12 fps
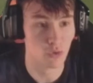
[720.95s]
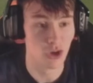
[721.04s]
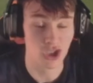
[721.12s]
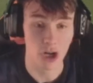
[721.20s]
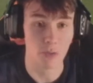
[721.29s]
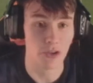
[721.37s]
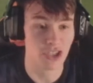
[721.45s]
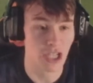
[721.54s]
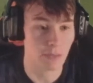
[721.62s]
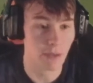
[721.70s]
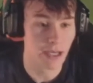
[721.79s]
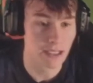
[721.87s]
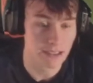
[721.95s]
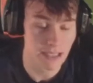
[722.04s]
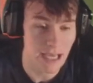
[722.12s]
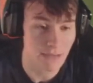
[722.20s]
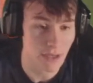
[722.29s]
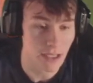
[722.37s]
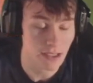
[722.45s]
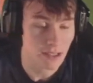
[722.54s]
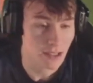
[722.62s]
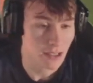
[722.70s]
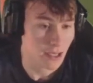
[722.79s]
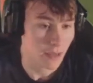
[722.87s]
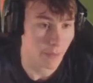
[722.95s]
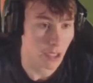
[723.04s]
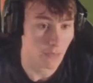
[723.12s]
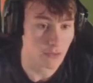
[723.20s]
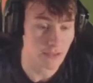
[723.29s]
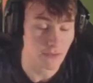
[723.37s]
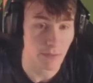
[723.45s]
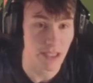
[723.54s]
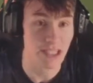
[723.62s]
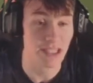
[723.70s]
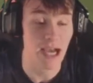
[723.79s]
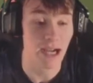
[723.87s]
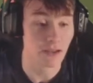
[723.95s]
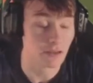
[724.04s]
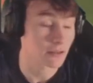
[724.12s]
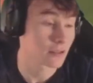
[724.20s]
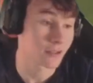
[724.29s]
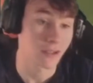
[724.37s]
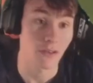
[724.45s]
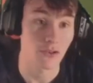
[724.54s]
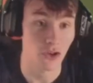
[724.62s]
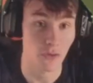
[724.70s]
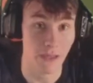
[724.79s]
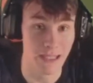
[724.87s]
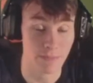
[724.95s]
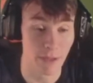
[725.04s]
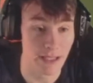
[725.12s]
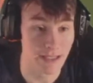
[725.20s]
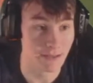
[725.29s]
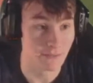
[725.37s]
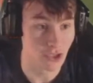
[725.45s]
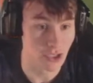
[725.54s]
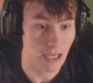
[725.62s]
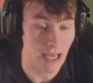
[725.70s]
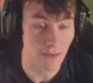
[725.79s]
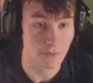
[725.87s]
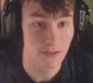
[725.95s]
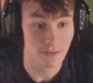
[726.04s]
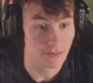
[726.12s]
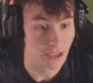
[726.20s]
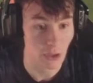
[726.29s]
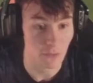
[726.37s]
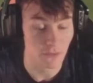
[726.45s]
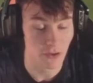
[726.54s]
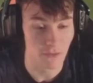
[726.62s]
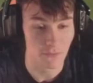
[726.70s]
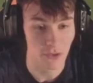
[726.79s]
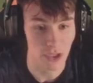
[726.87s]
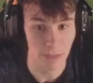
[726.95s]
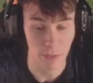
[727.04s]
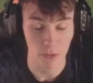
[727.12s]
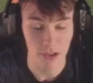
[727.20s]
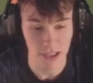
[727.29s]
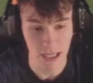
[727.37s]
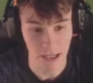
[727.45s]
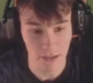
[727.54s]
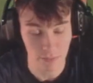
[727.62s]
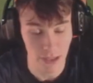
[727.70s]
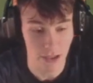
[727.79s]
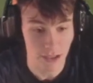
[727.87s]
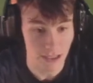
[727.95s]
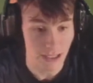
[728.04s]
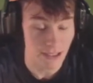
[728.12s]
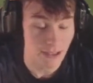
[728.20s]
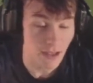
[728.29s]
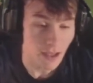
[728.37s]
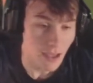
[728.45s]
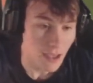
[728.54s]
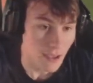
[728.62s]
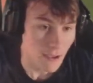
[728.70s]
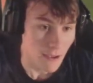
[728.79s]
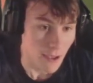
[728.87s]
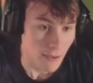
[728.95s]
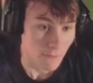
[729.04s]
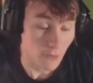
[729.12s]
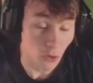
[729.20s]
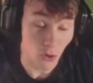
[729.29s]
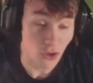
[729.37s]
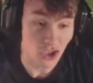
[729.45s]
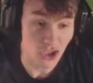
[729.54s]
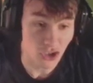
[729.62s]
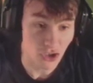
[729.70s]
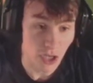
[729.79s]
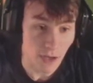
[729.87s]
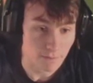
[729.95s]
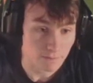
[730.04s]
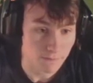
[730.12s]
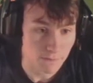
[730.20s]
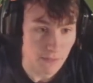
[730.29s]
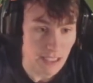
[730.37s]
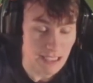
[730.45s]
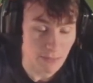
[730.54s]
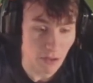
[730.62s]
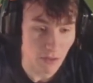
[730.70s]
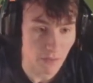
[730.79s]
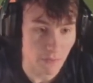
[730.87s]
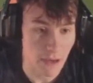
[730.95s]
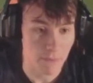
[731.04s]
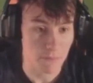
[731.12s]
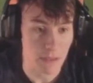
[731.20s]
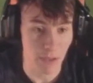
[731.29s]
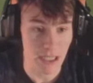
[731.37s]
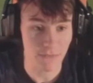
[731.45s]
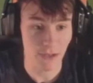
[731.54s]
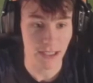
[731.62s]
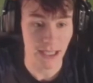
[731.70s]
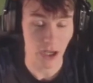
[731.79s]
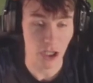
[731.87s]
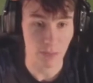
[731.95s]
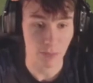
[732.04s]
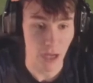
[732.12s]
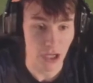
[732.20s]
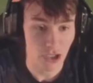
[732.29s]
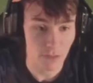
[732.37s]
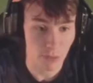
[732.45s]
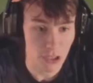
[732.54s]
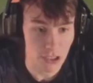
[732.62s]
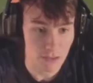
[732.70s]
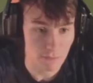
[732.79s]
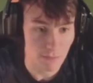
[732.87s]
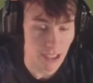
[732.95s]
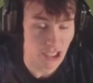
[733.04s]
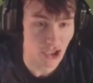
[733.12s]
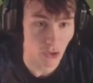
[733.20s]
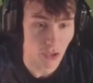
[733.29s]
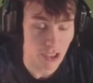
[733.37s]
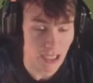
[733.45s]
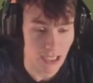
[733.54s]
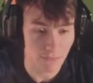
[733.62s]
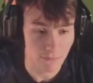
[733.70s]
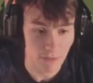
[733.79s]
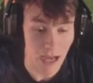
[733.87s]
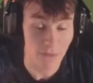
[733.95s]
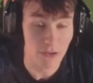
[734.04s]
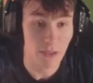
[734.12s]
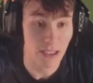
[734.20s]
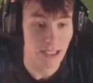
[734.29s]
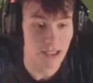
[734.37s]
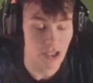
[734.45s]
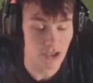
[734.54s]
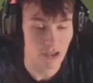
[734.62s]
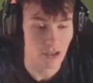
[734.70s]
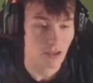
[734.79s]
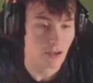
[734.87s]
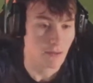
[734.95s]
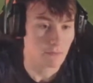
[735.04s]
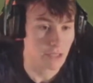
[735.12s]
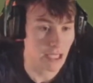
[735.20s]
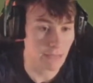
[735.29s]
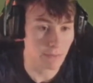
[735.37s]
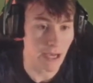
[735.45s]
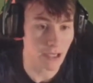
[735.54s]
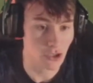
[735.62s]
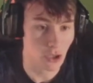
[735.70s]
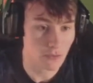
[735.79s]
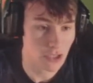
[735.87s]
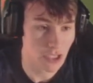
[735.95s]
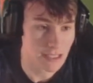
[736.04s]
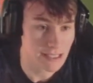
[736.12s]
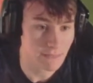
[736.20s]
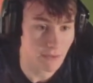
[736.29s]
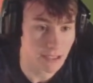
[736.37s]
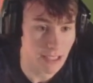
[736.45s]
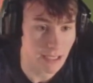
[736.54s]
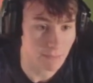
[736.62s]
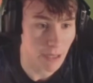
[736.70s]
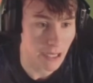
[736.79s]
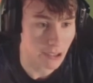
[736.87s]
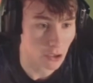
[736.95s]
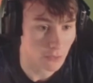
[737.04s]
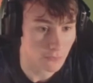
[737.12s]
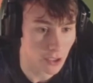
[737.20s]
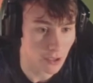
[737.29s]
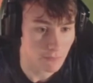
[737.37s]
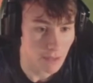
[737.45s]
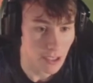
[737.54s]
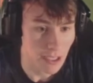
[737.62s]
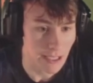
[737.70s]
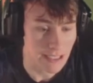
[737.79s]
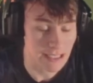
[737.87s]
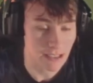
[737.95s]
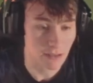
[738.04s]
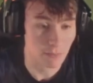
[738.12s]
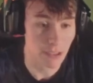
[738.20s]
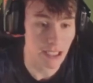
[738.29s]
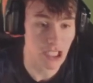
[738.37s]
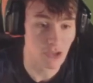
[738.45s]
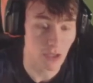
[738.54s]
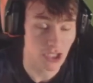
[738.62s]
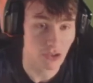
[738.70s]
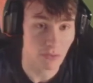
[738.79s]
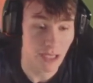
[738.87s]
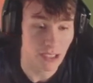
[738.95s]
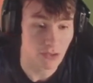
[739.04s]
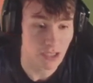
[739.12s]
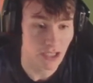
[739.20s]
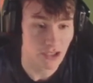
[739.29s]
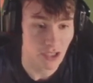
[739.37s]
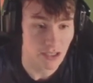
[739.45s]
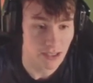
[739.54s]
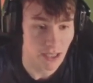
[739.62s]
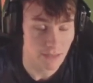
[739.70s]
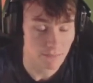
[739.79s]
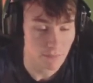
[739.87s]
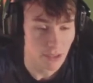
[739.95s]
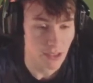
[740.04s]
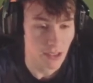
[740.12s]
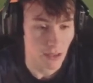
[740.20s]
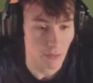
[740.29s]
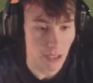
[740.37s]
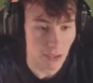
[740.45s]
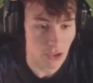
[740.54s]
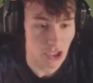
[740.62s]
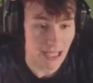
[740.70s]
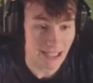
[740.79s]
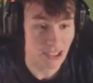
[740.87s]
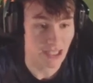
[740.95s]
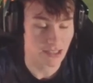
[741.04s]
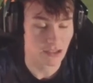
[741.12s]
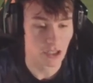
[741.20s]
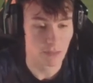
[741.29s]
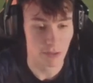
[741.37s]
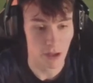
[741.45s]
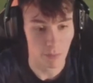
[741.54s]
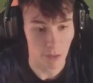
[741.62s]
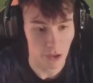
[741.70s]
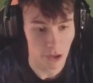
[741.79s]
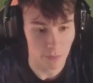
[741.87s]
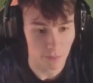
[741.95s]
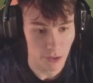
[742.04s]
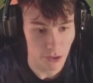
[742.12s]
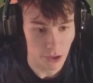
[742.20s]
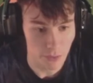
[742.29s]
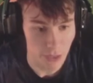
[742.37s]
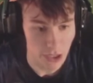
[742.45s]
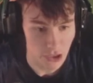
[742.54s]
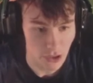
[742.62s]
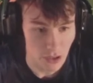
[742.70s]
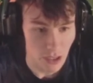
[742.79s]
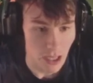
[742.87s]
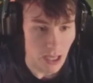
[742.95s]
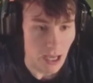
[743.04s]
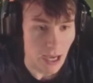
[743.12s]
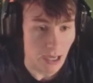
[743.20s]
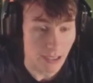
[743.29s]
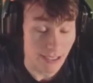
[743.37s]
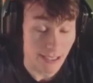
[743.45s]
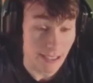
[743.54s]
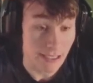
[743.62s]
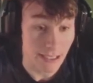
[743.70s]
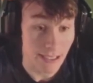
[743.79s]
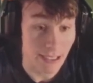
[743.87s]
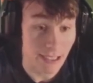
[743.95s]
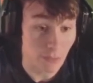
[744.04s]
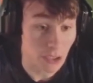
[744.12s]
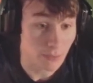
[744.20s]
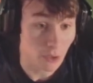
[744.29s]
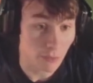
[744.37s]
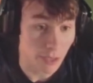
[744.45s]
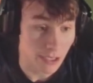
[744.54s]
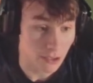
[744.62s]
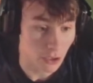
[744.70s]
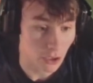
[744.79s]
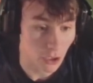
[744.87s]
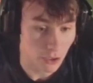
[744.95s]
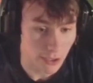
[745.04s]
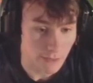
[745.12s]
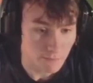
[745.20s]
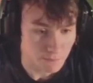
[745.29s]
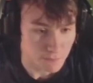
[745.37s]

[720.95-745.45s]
rush out with the centre-back and dive in. And then obviously if they miss the tackle, there's all that space they've just left, for the opponent's attacking player to get in. Flowcooks doesn't do that. He's smarter than that. He brings Van Dijk out to pressure, makes Jonas kind of have to make a decision. Then he backs off, so you can see Van Dijk backing off there. He's completely switched to Renato Sanchez then. Renato Sanchez is now the player putting on the pressure. And he nearly won the ball back there, unlucky.